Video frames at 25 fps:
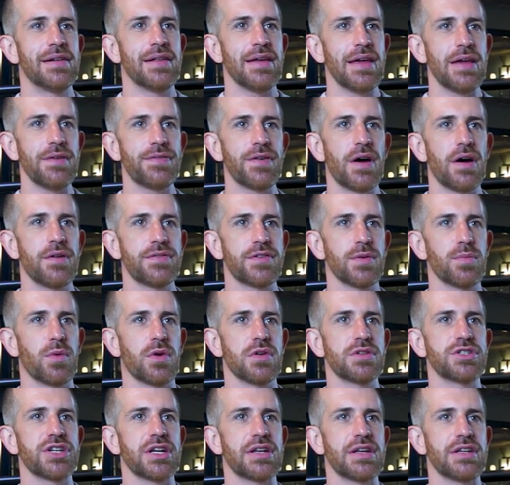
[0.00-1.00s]
If after
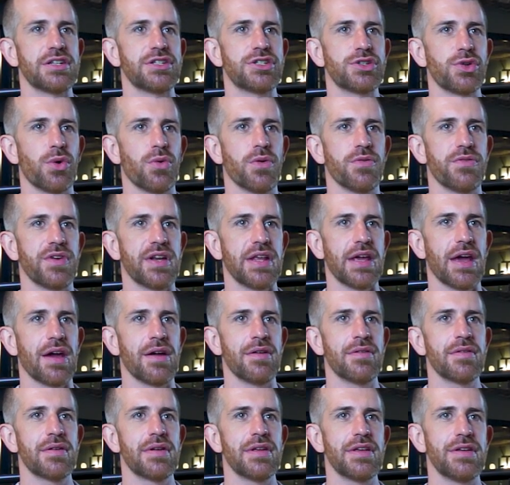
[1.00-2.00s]
watching this short
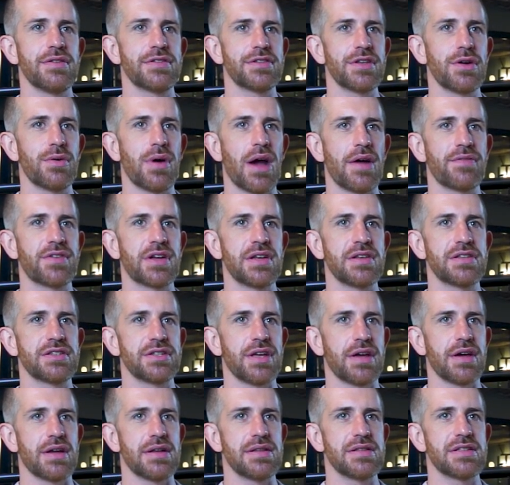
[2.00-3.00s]
video you still have
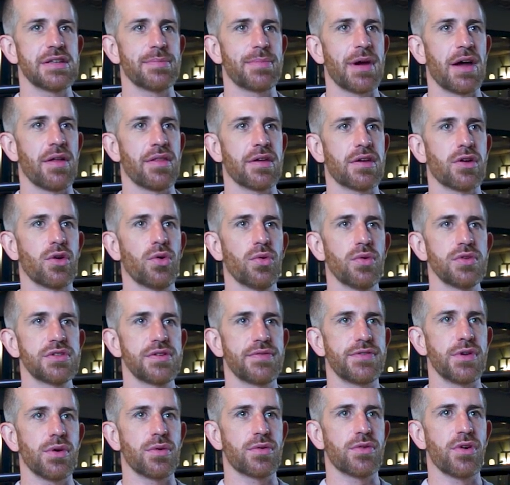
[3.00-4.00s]
concerns about the cause
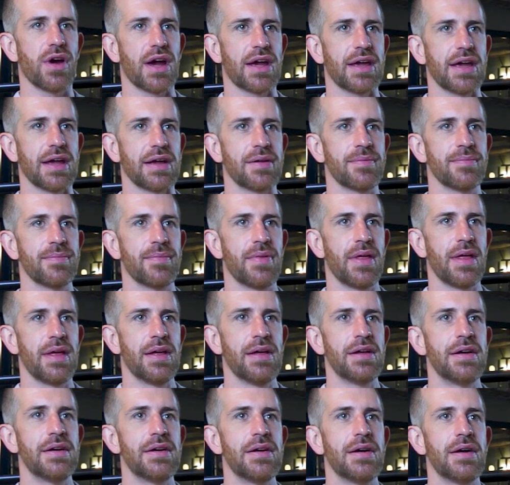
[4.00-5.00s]
of your cracking,
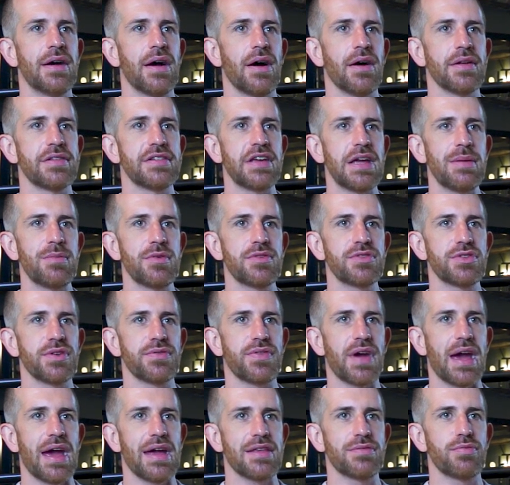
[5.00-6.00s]
our team of
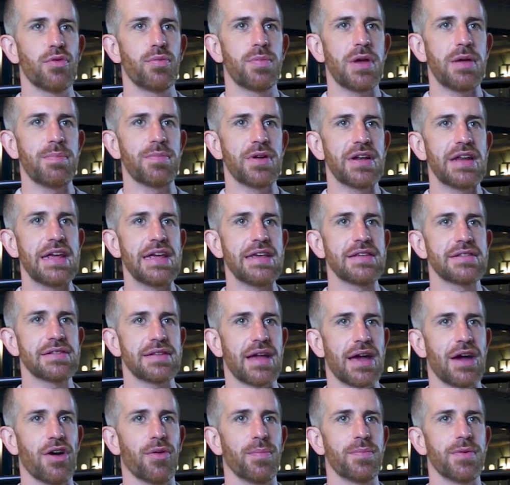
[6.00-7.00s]
surveyors will be pleased to
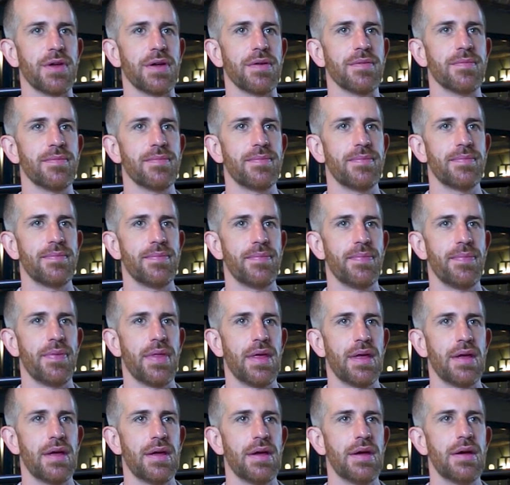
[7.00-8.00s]
help you.
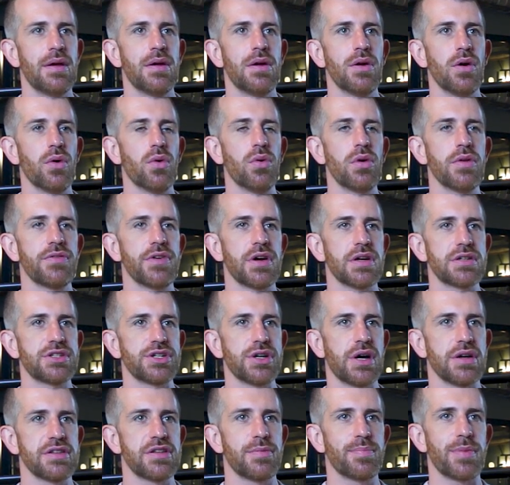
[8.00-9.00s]
All of our
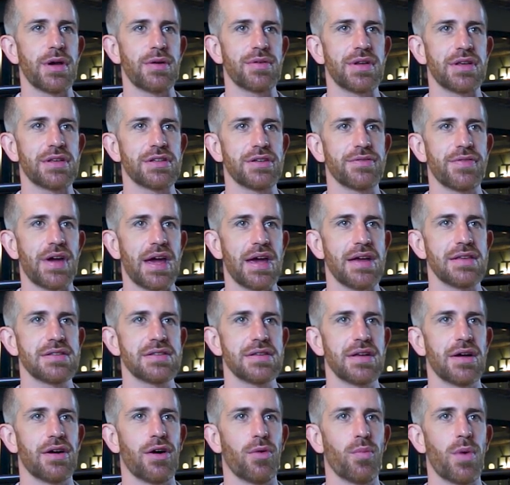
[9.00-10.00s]
chartered building
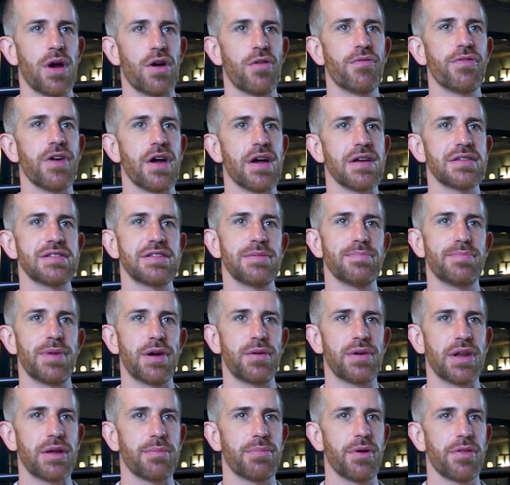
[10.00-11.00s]
surveyors are well versed in
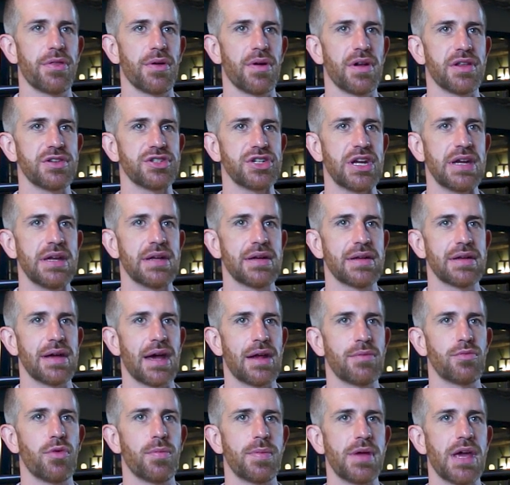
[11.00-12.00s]
building pathology
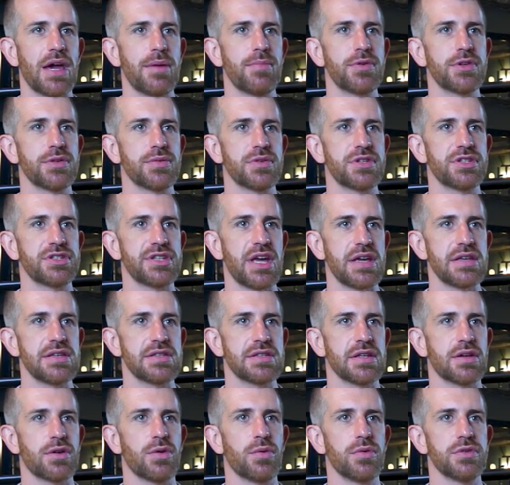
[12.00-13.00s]
and will be able to assess
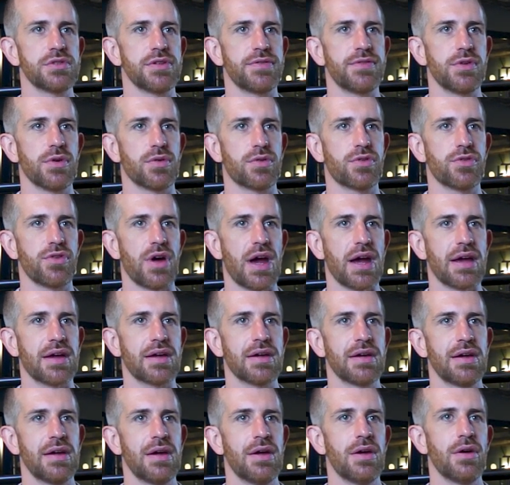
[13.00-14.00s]
the cause of your crack
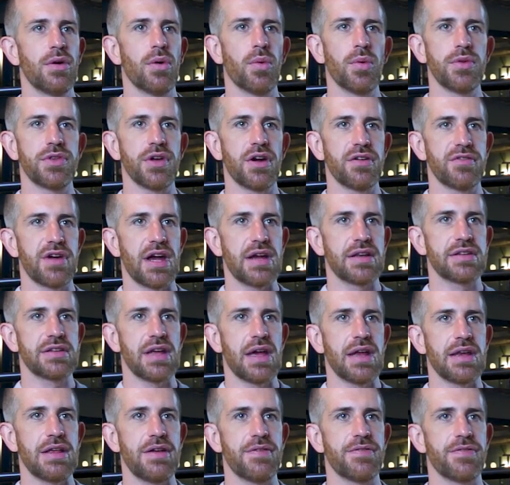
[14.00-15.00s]
or direct
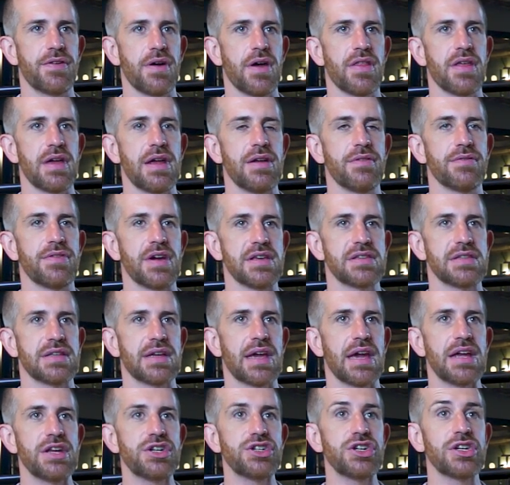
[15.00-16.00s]
any further
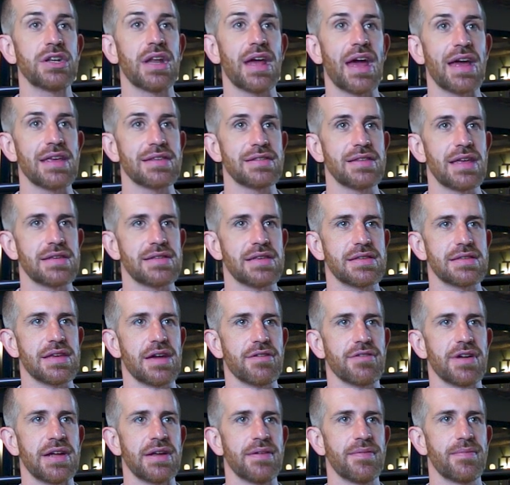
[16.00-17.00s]
investigation as
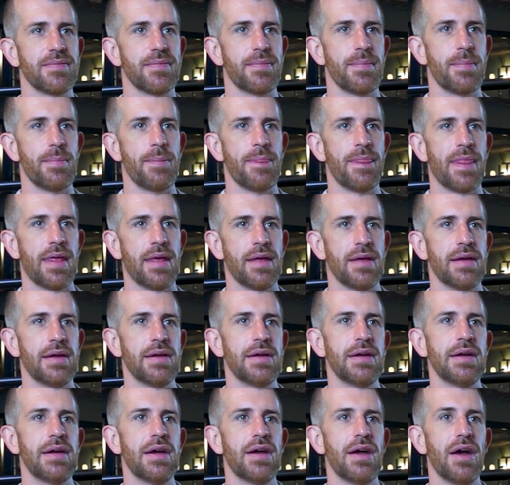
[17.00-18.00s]
necessary.
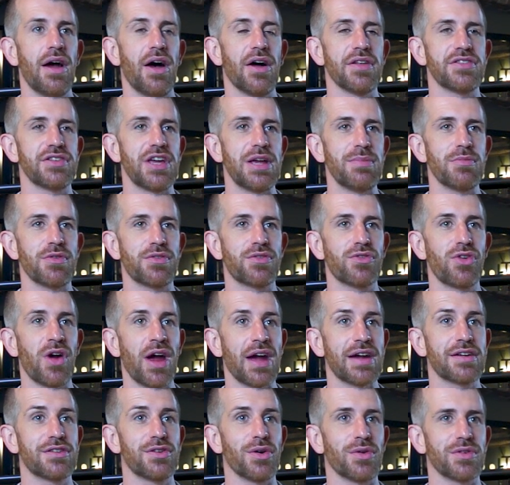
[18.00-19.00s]
Our team of
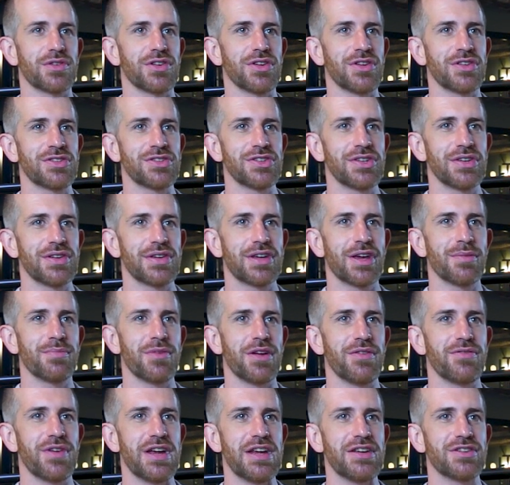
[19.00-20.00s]
crack doctors can
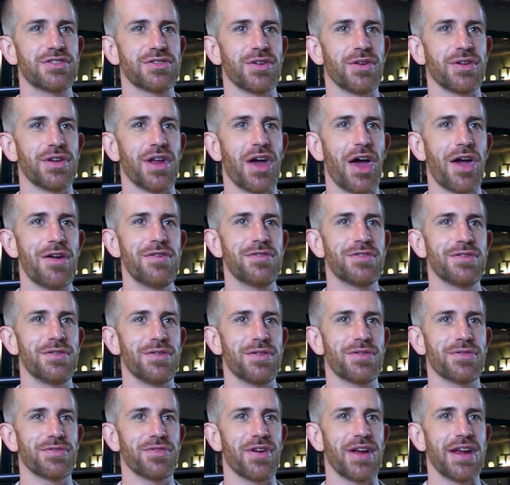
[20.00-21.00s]
be reached on
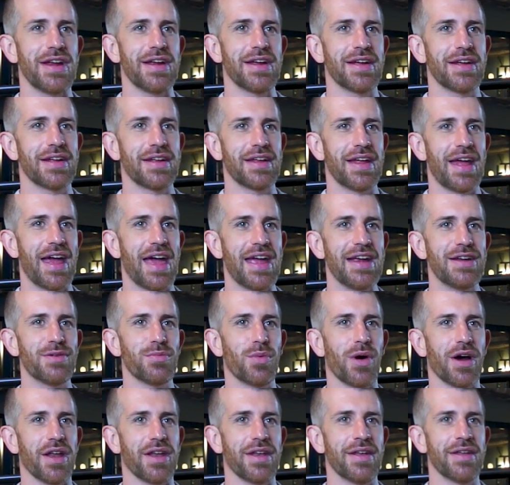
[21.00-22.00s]
023
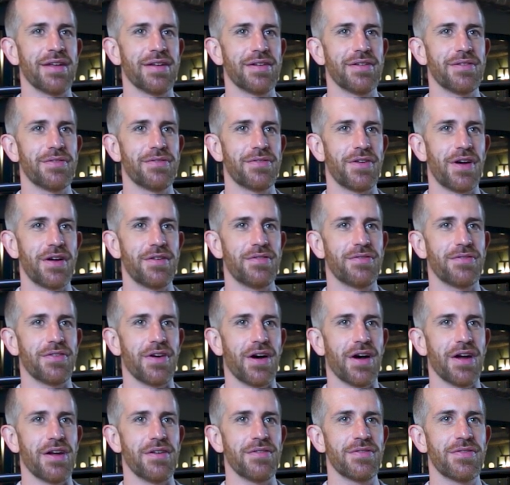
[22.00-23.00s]

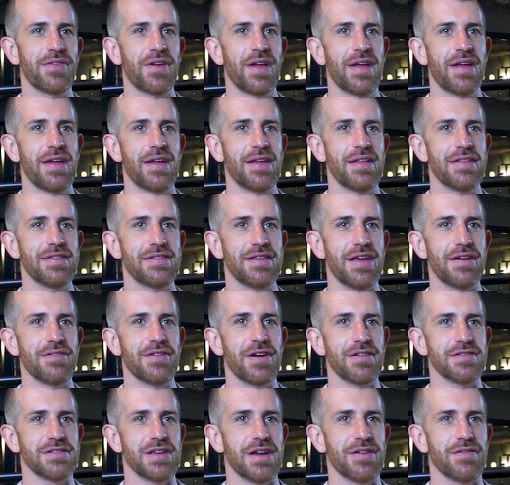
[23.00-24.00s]
8155
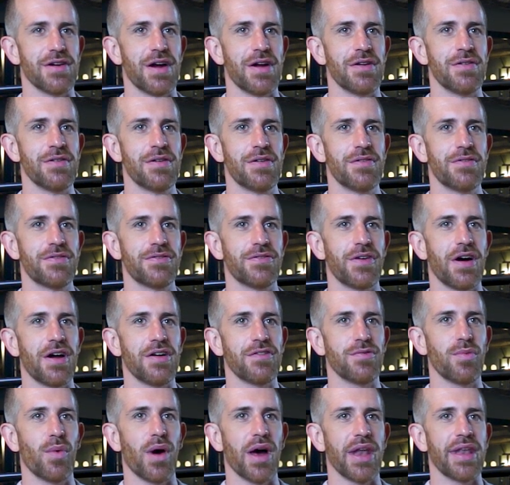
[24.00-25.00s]

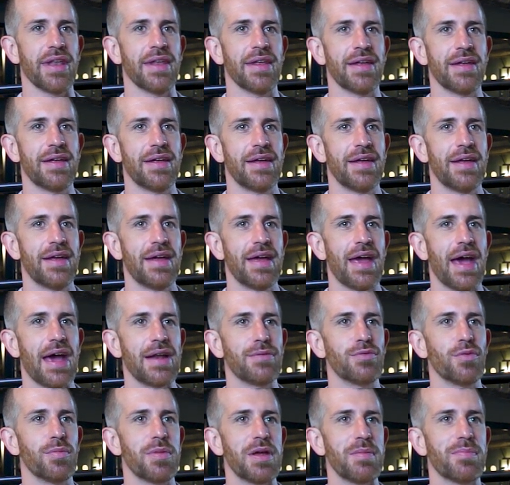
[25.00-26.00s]
0051
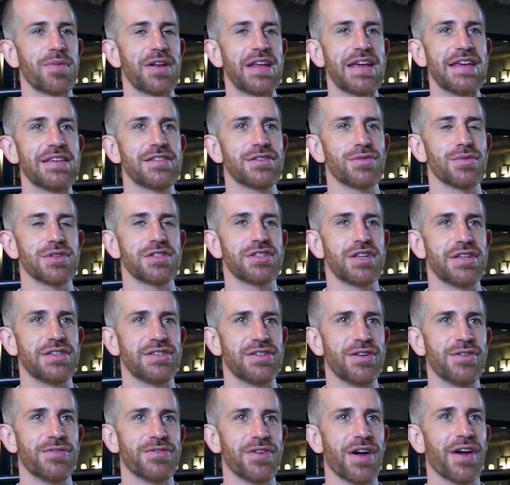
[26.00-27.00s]
and will be pleased to
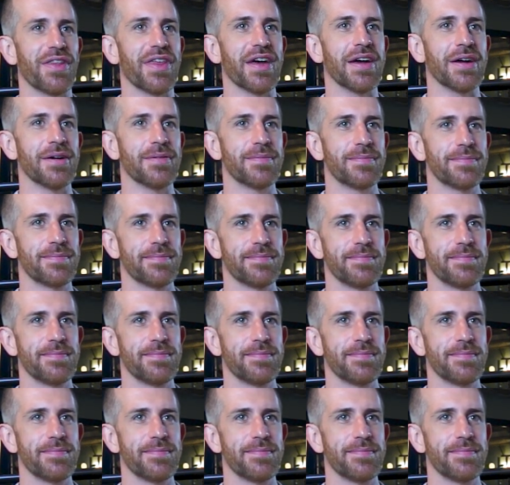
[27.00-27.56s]
assist you further.